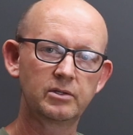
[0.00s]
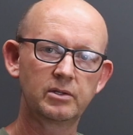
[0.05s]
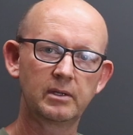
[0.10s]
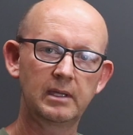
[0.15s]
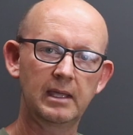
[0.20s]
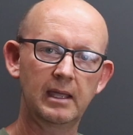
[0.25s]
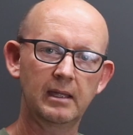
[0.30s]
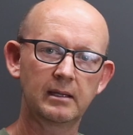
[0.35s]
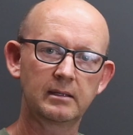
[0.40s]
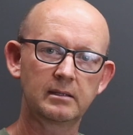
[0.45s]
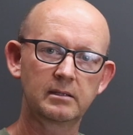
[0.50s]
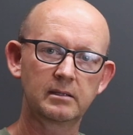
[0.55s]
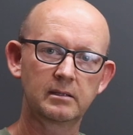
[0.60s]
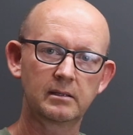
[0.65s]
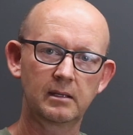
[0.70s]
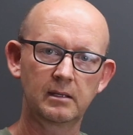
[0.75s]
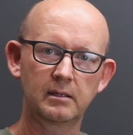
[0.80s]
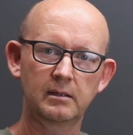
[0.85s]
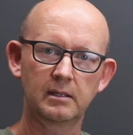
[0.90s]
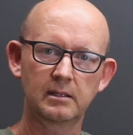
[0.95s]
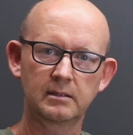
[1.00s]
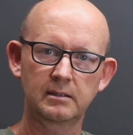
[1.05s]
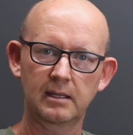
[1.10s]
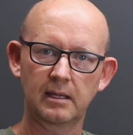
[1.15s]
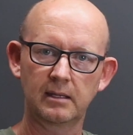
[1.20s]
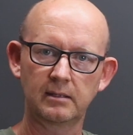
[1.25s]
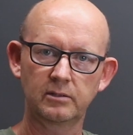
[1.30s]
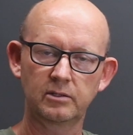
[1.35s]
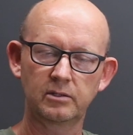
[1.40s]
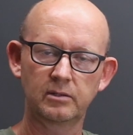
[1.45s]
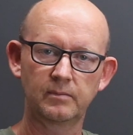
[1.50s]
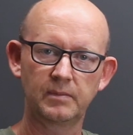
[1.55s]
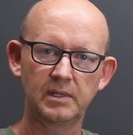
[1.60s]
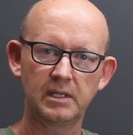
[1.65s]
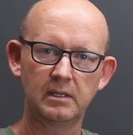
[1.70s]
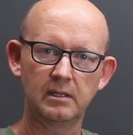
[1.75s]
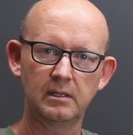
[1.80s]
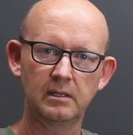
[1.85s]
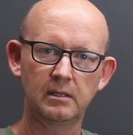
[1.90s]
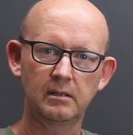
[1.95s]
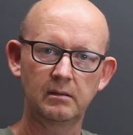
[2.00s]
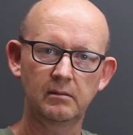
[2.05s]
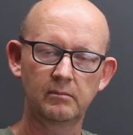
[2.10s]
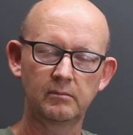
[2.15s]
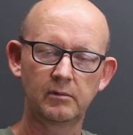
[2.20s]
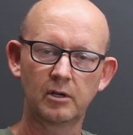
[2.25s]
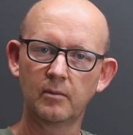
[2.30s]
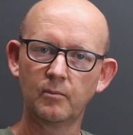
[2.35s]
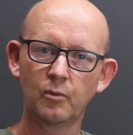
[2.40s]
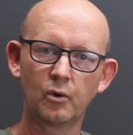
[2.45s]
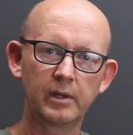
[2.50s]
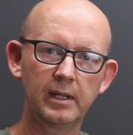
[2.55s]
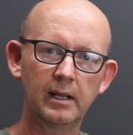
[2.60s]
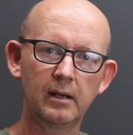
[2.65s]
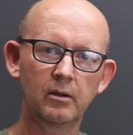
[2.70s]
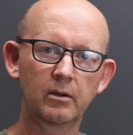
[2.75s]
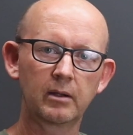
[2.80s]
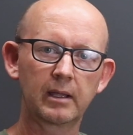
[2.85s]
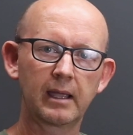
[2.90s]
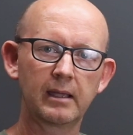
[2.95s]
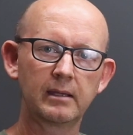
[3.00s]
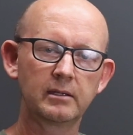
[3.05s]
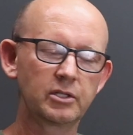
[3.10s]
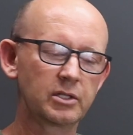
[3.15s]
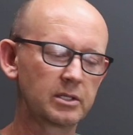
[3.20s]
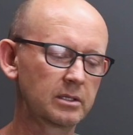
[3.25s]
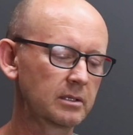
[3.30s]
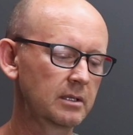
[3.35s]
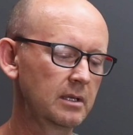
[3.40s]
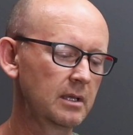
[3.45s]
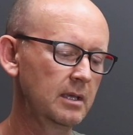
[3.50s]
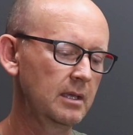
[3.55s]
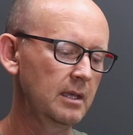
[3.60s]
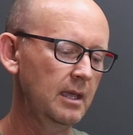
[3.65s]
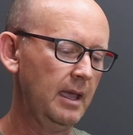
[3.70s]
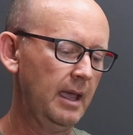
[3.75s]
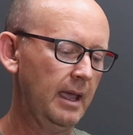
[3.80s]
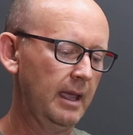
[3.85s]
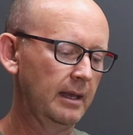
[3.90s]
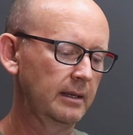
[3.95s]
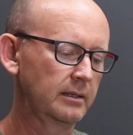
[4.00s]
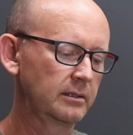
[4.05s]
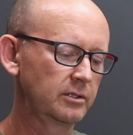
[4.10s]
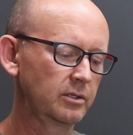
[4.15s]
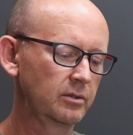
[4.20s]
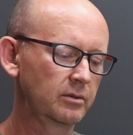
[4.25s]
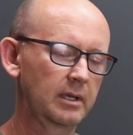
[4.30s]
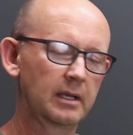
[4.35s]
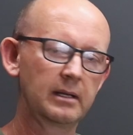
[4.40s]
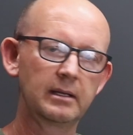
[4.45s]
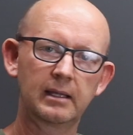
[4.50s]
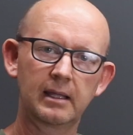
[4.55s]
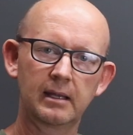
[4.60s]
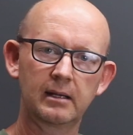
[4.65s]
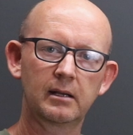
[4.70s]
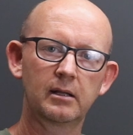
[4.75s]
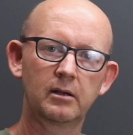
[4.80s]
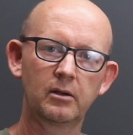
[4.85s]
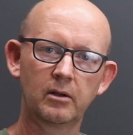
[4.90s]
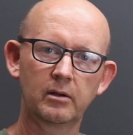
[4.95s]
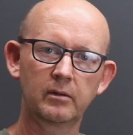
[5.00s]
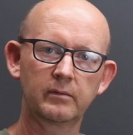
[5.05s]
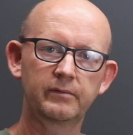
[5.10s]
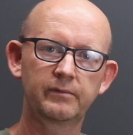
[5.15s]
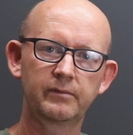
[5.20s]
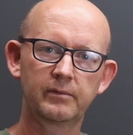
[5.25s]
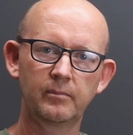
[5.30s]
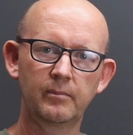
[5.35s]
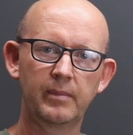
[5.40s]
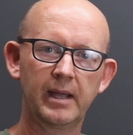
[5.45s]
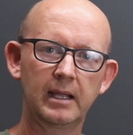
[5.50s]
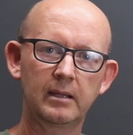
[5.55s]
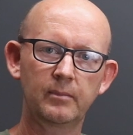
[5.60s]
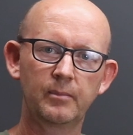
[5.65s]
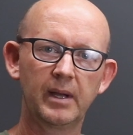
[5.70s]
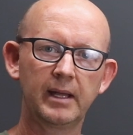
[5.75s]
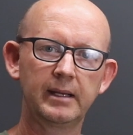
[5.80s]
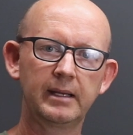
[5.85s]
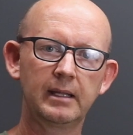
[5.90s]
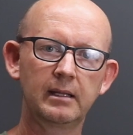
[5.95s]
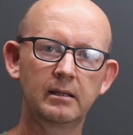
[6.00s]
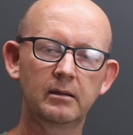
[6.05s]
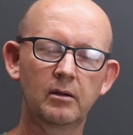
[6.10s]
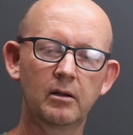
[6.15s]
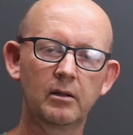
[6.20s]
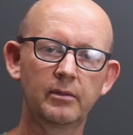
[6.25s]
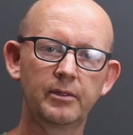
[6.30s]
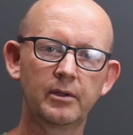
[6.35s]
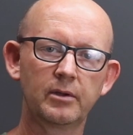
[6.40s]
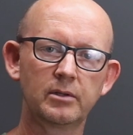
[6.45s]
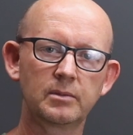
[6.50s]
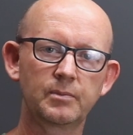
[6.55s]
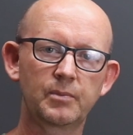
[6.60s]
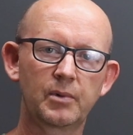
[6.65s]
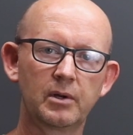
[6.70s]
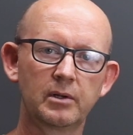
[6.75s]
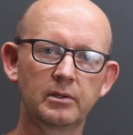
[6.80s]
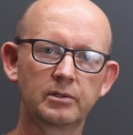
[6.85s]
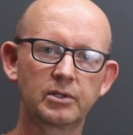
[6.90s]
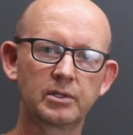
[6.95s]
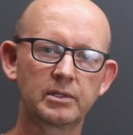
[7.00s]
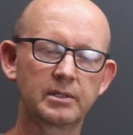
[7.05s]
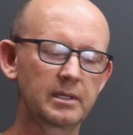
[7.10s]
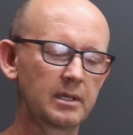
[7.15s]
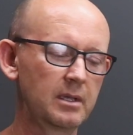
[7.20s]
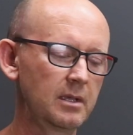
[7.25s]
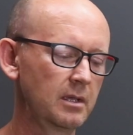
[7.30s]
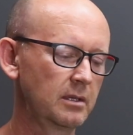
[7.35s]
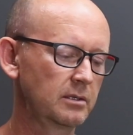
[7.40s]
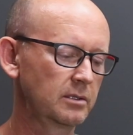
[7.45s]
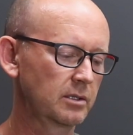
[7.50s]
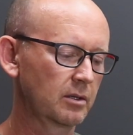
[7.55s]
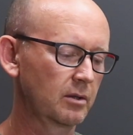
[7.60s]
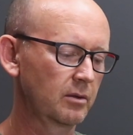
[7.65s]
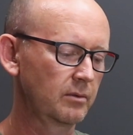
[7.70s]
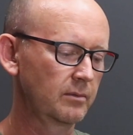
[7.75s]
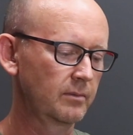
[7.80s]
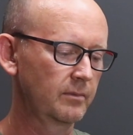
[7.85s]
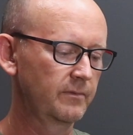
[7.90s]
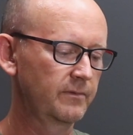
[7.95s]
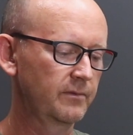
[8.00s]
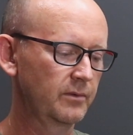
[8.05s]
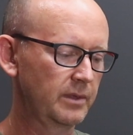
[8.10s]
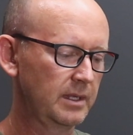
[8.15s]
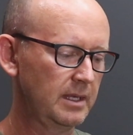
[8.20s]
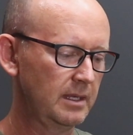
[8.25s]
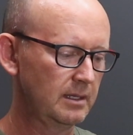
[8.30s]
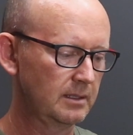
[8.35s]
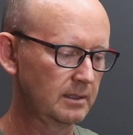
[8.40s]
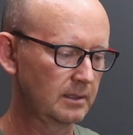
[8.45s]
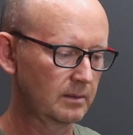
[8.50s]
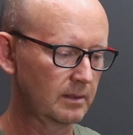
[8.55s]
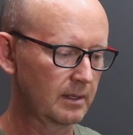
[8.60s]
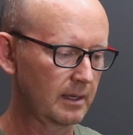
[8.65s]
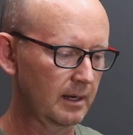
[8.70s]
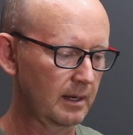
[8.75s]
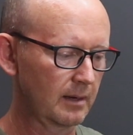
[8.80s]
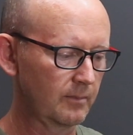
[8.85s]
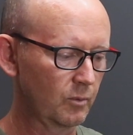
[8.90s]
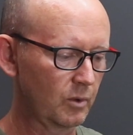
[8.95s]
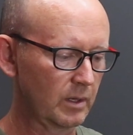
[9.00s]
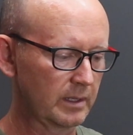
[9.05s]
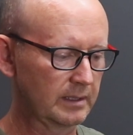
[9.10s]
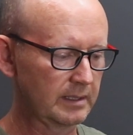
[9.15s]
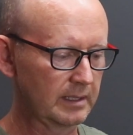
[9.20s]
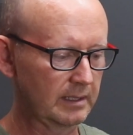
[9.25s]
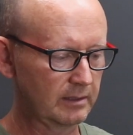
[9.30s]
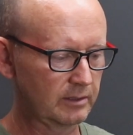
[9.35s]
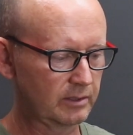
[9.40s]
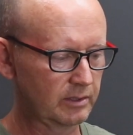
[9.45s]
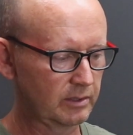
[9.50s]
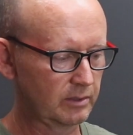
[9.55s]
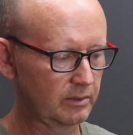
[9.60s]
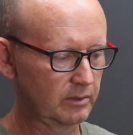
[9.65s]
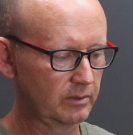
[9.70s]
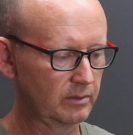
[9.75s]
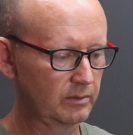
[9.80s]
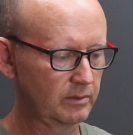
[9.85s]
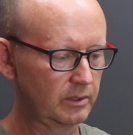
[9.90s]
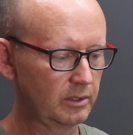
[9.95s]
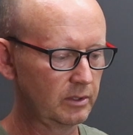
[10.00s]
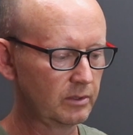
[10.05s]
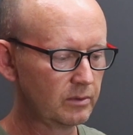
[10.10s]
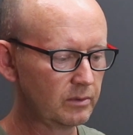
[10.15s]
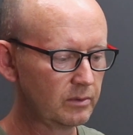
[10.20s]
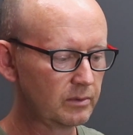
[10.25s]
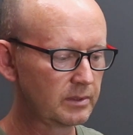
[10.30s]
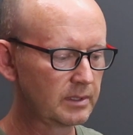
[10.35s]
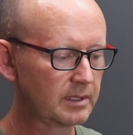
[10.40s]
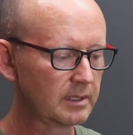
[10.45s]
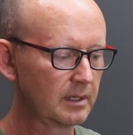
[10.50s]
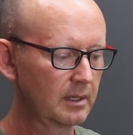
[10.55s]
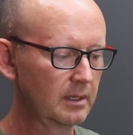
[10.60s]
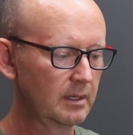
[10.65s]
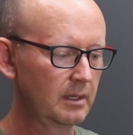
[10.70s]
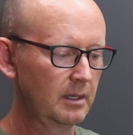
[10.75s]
to get, there's going to be no more elongation, and you're going to get a lot of back budding on those branches. So for these that I'm wanting to use